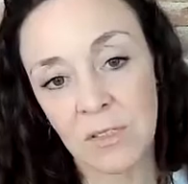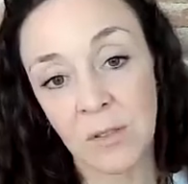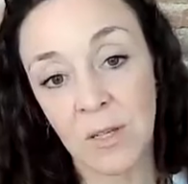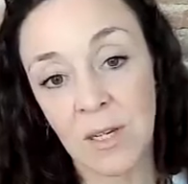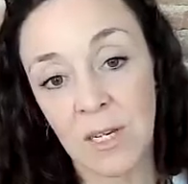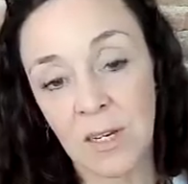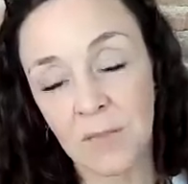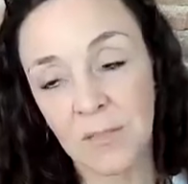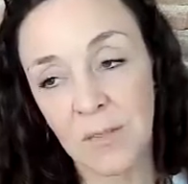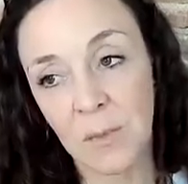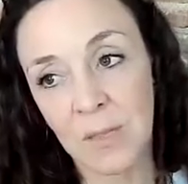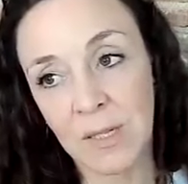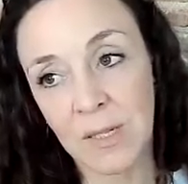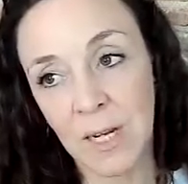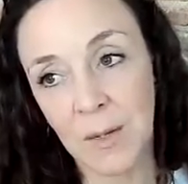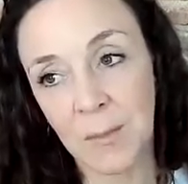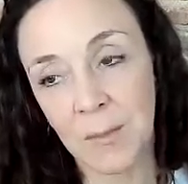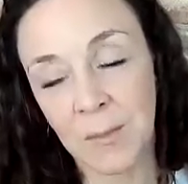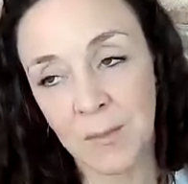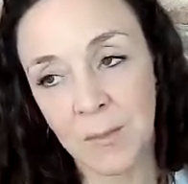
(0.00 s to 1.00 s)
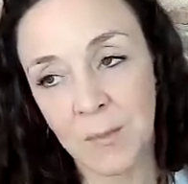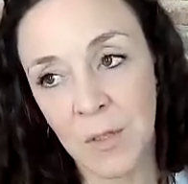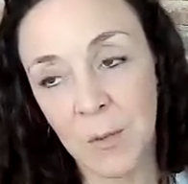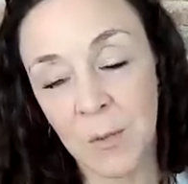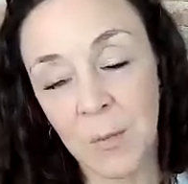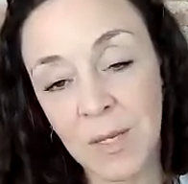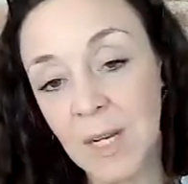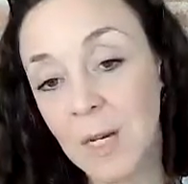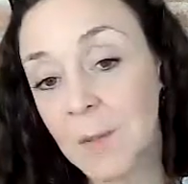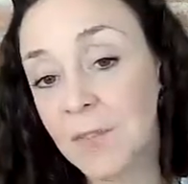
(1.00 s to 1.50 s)
you
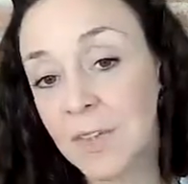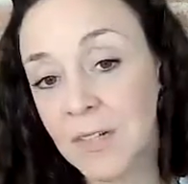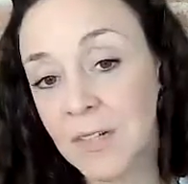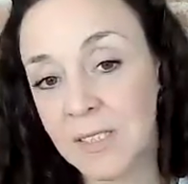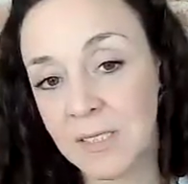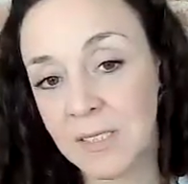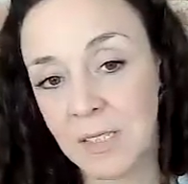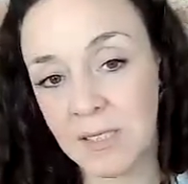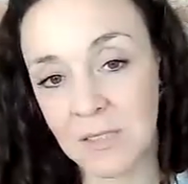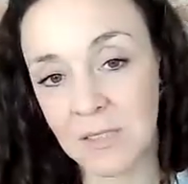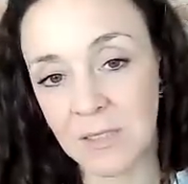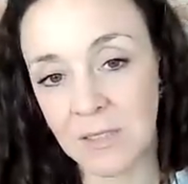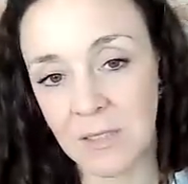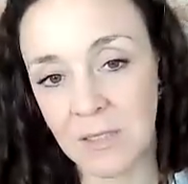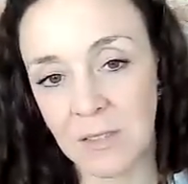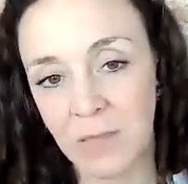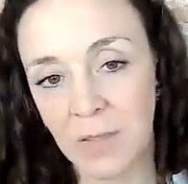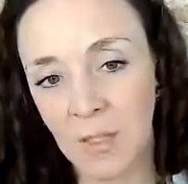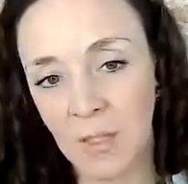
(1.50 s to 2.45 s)
become very sensitive.